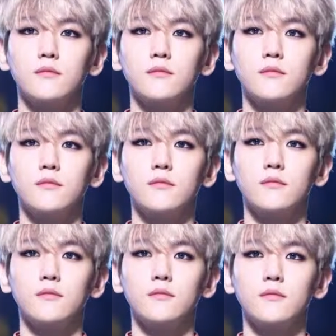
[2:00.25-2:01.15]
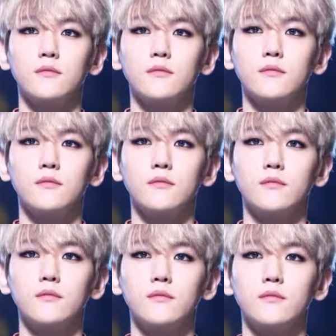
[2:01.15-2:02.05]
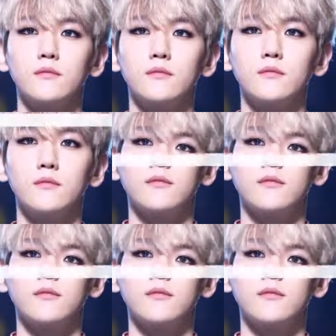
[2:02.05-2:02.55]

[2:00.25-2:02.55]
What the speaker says: [no speech]